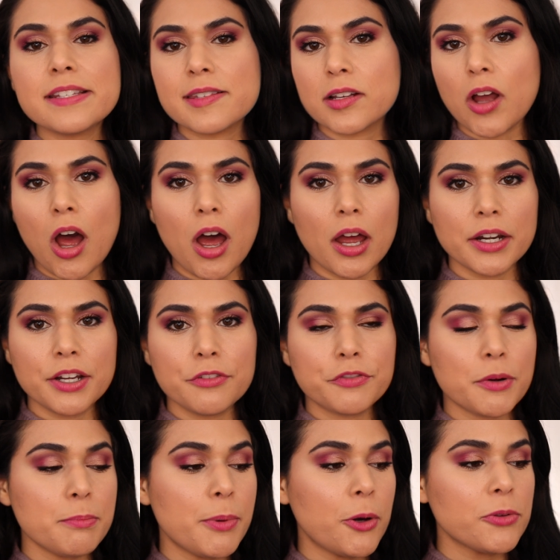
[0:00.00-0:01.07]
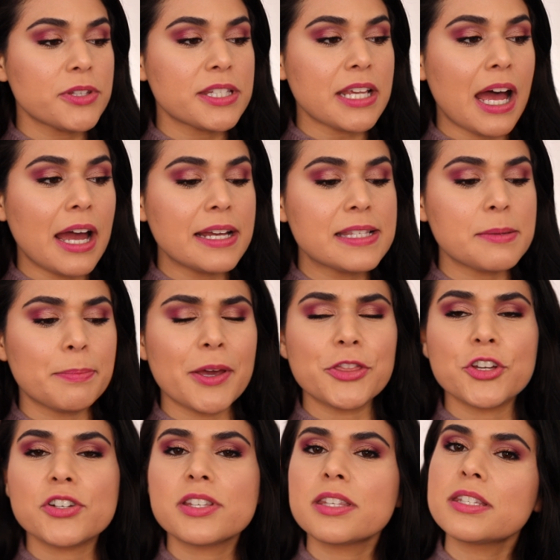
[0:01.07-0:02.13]
is gone from both sides, but
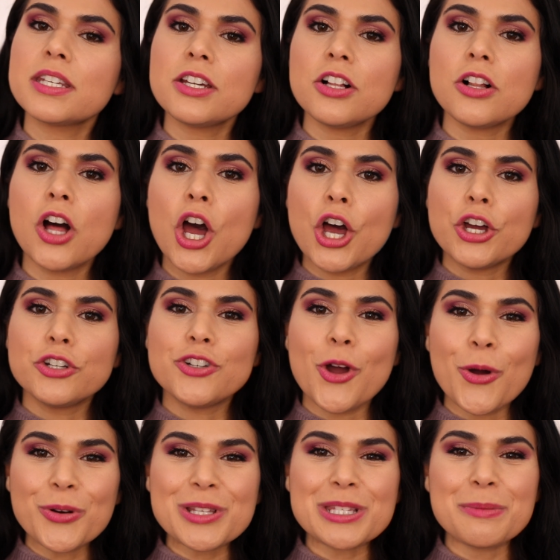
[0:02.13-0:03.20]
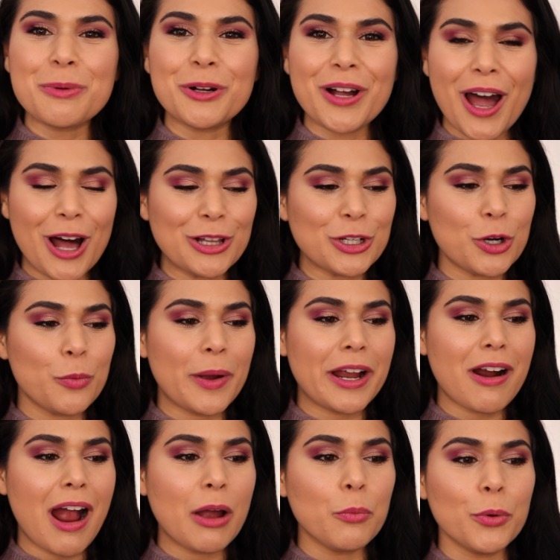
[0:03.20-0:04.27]
there's still noticeable color
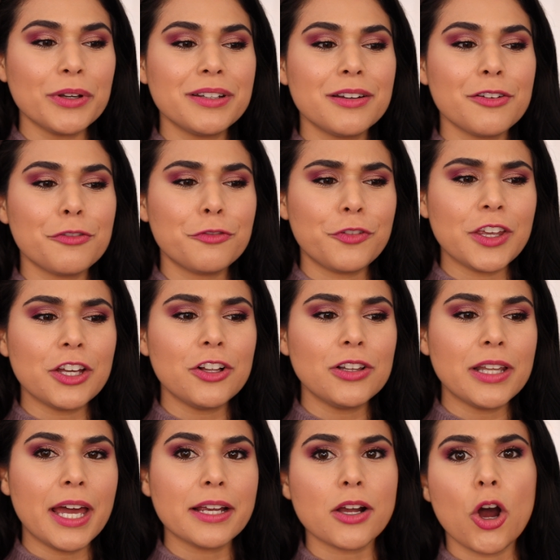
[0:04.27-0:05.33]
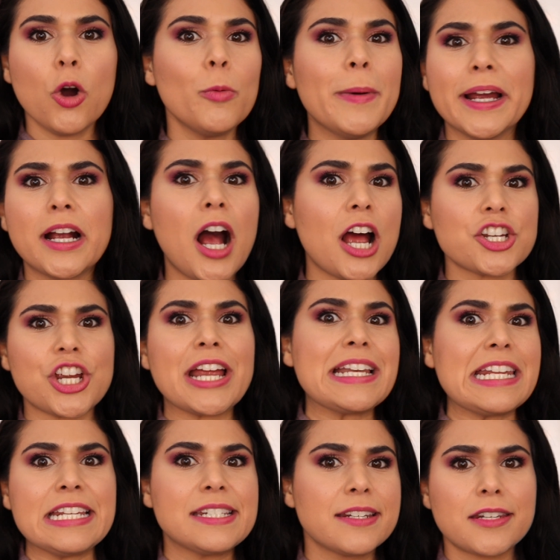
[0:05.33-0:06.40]
where I wouldn't feel like, oh my gosh, I
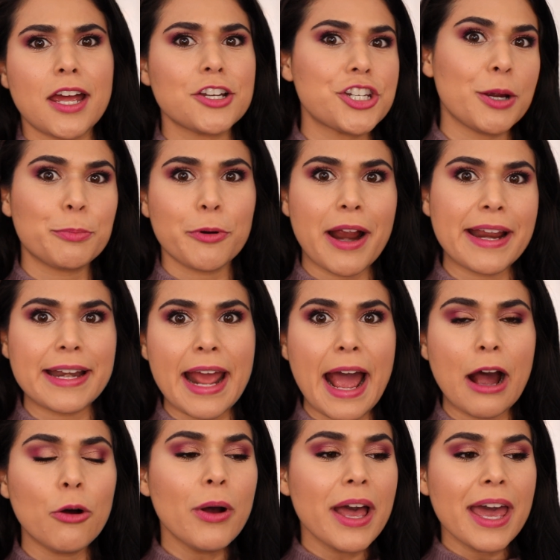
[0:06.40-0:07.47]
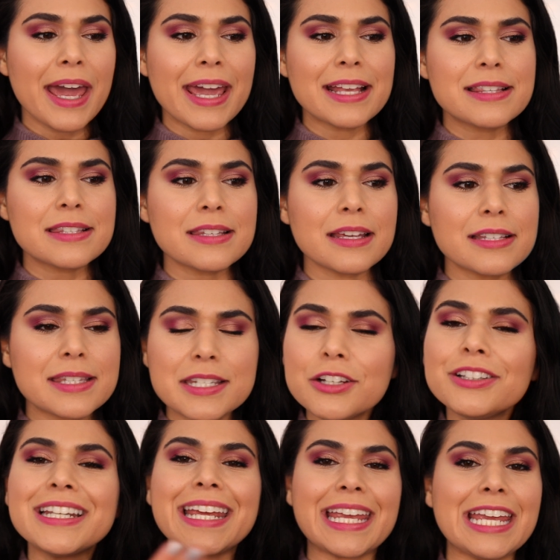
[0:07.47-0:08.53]
need to touch up right now, it's
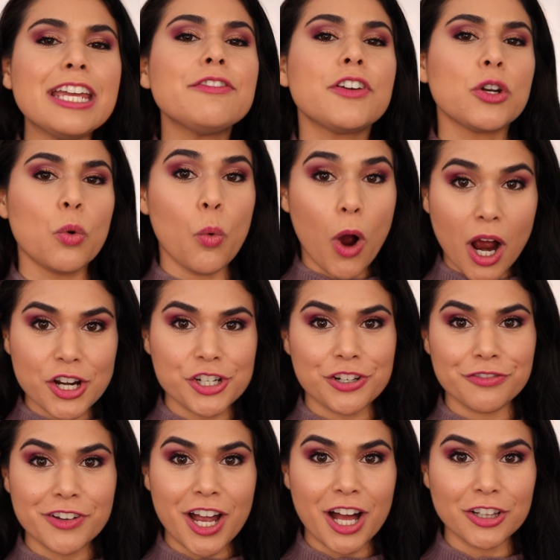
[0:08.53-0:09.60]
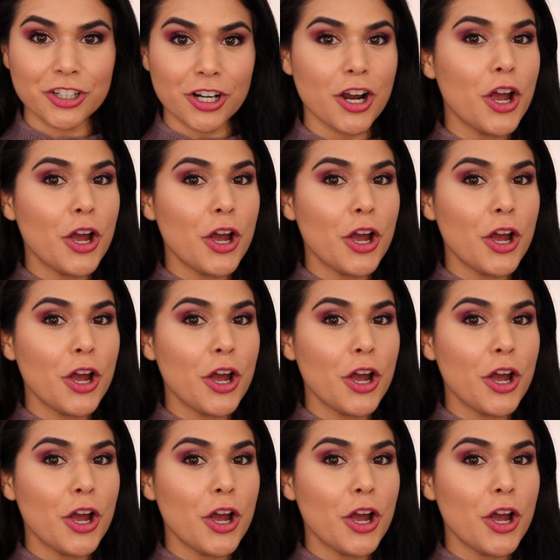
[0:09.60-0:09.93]
still an even wash of color